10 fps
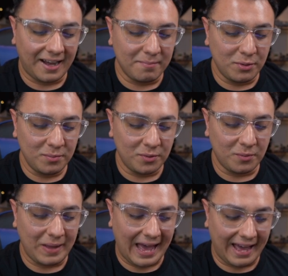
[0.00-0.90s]
Boom
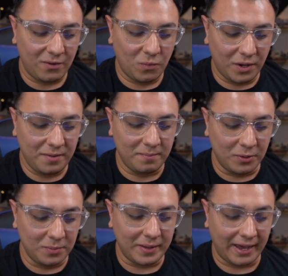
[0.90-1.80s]
Boom. Add a 1
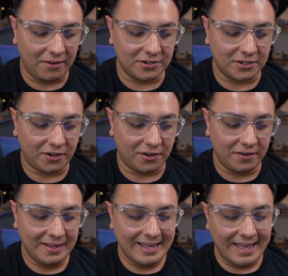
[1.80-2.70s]
boom counter to
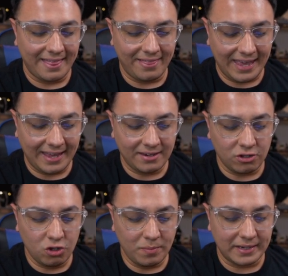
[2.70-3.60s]
her.
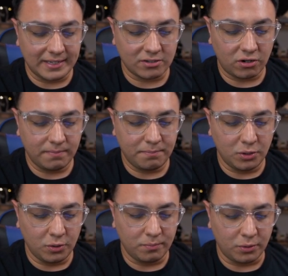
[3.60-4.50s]
Then you may discard
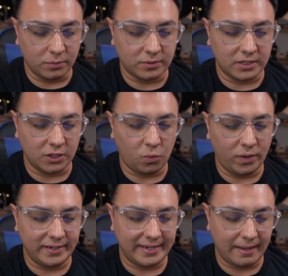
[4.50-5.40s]
Boom Boom to deal
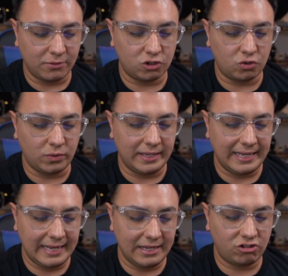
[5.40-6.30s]
1 damage to
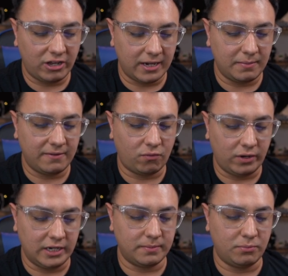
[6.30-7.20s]
each enemy for
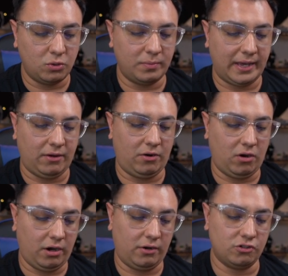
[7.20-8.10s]
each boom counter
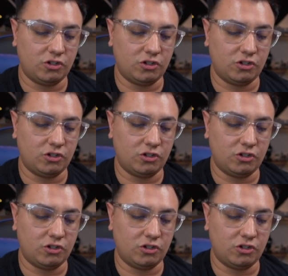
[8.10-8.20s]
on her.